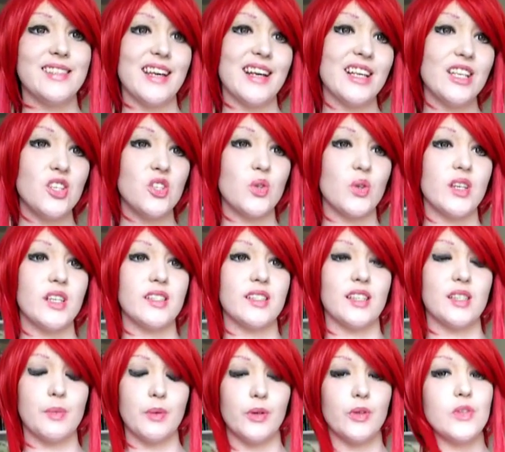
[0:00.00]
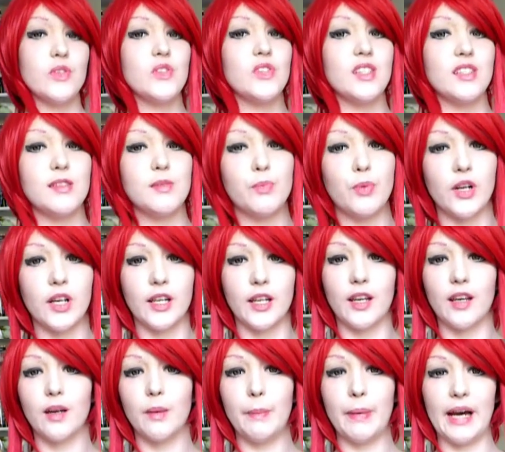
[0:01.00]
Second choice, I suppose, is
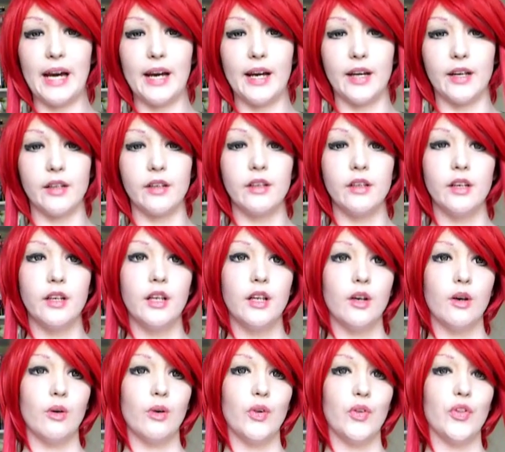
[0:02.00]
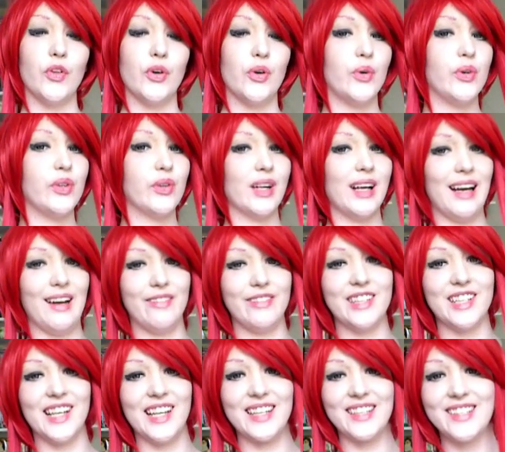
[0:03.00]
bringing a bag, although you'll
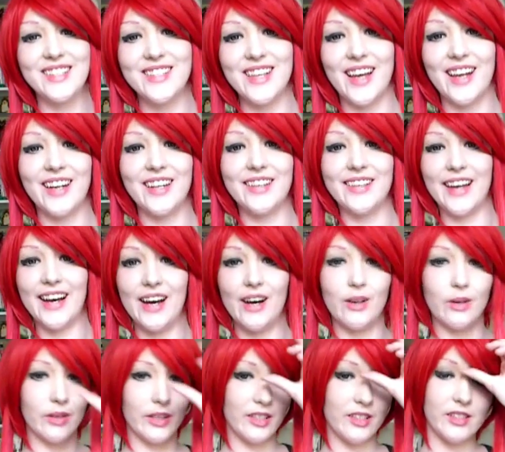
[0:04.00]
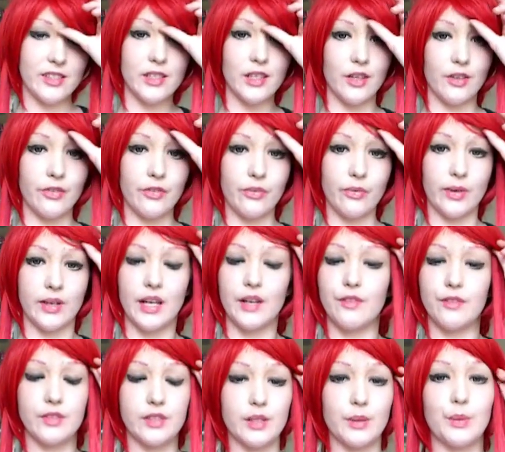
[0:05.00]
have to like set it down and stuff
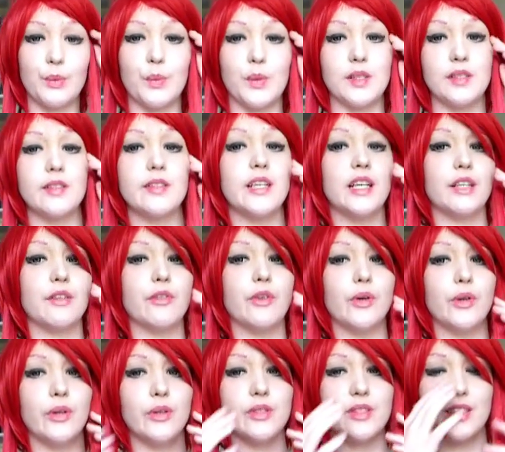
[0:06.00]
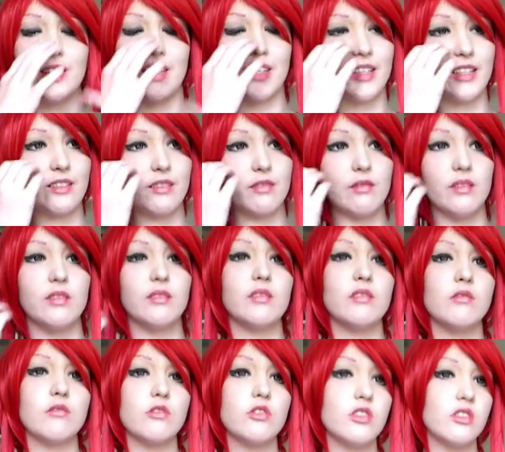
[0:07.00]
whenever someone wants to take photos, and it can
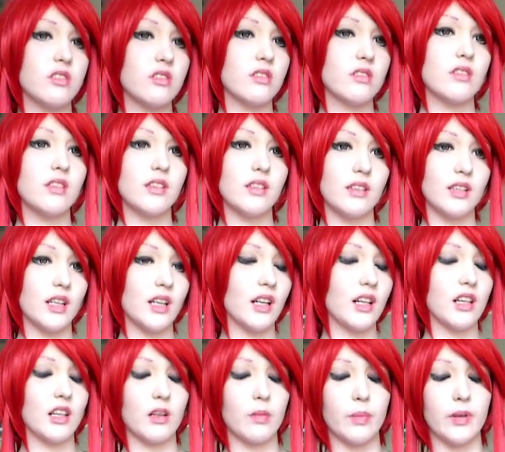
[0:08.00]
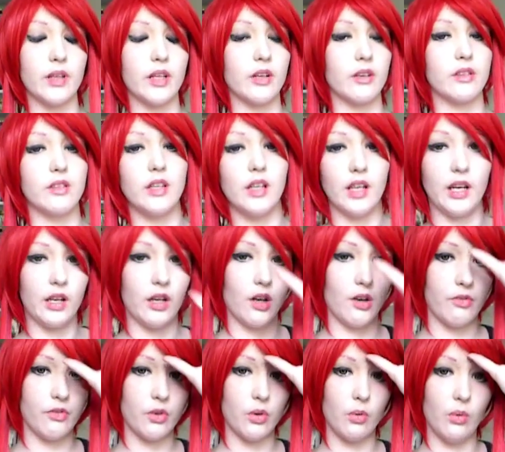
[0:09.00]
just get a little bit irritating
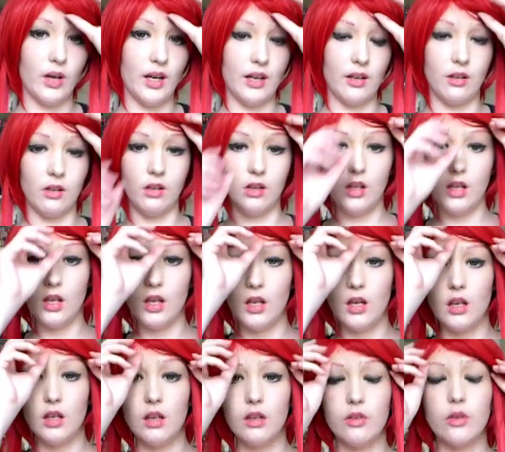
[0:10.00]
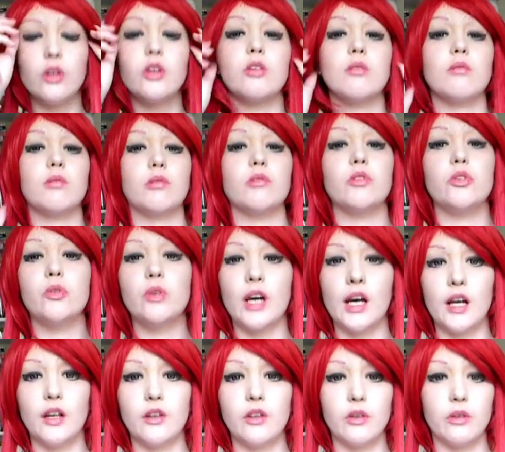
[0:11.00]
after a while, but you
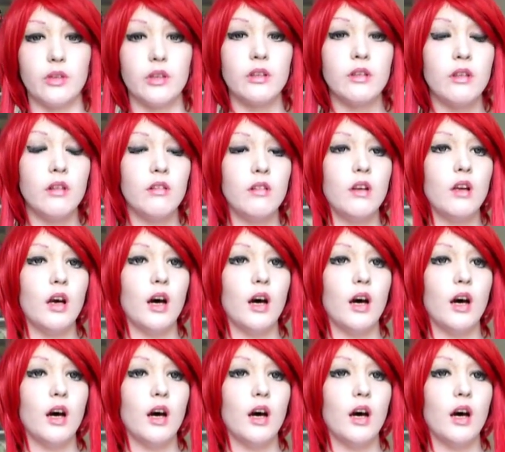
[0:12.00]
can do it.